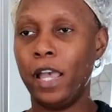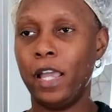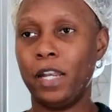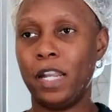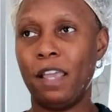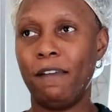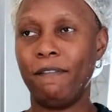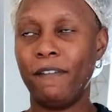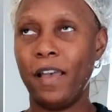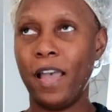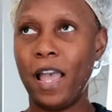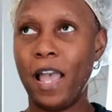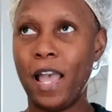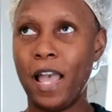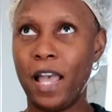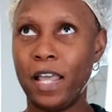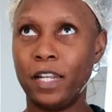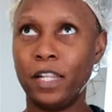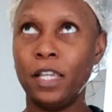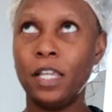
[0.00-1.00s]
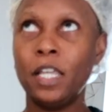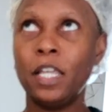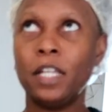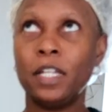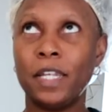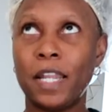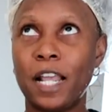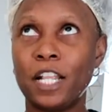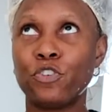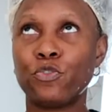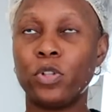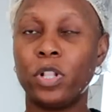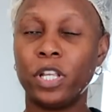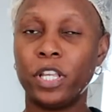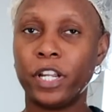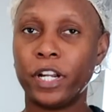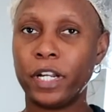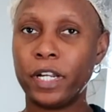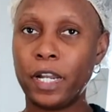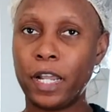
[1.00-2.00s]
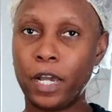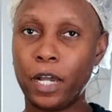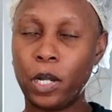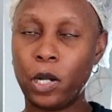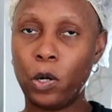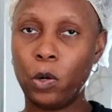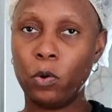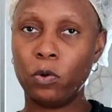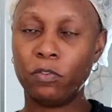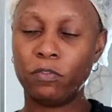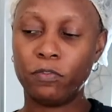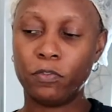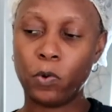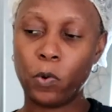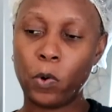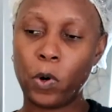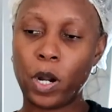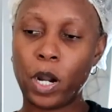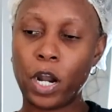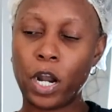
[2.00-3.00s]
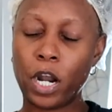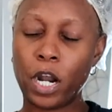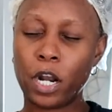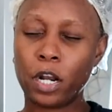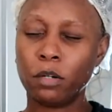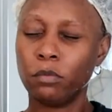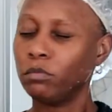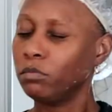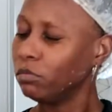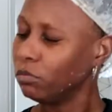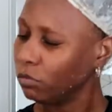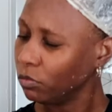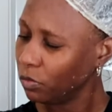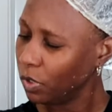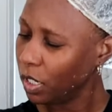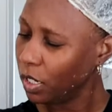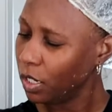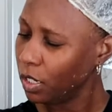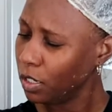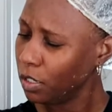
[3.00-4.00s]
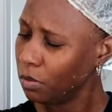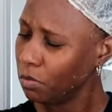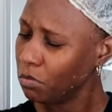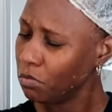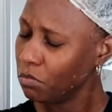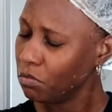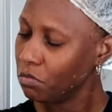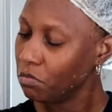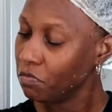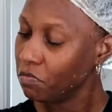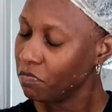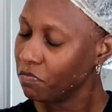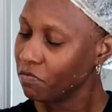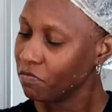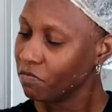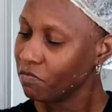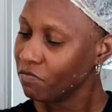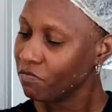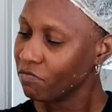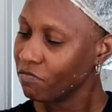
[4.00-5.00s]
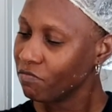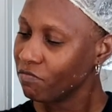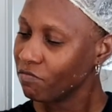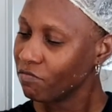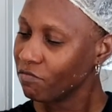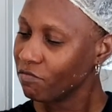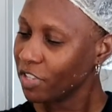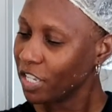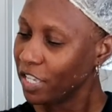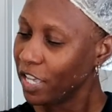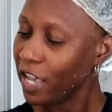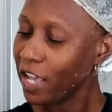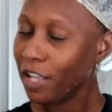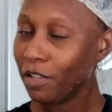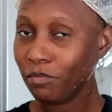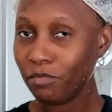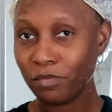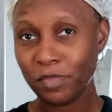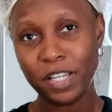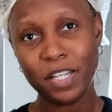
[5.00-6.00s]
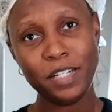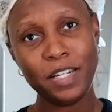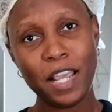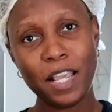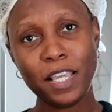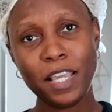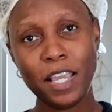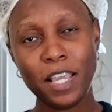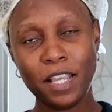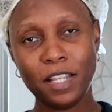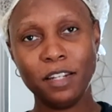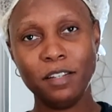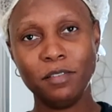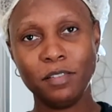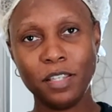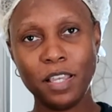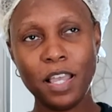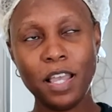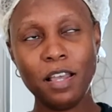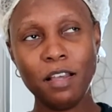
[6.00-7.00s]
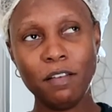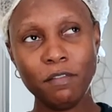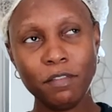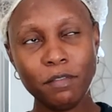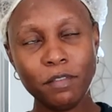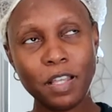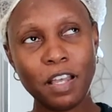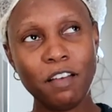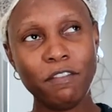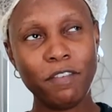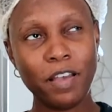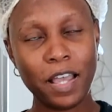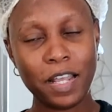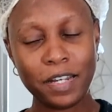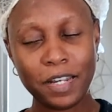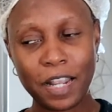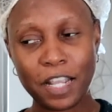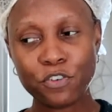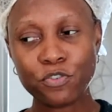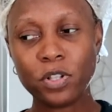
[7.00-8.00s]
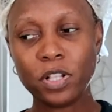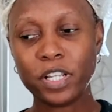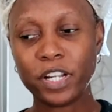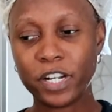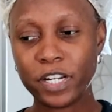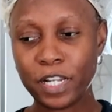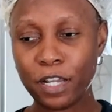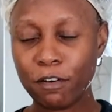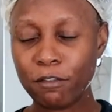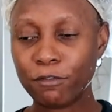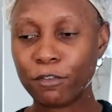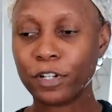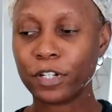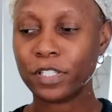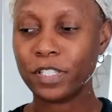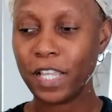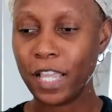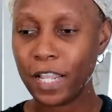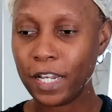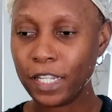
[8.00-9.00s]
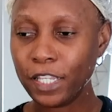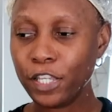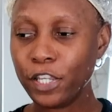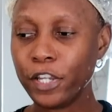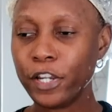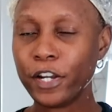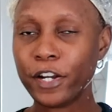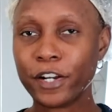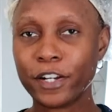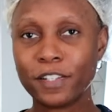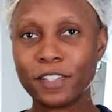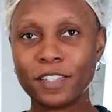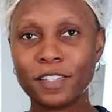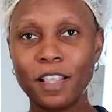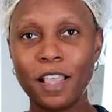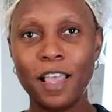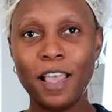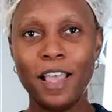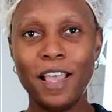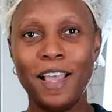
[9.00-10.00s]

And I've had natural hair now for um yeah a decade. yeah I've had natural hair now for ten years.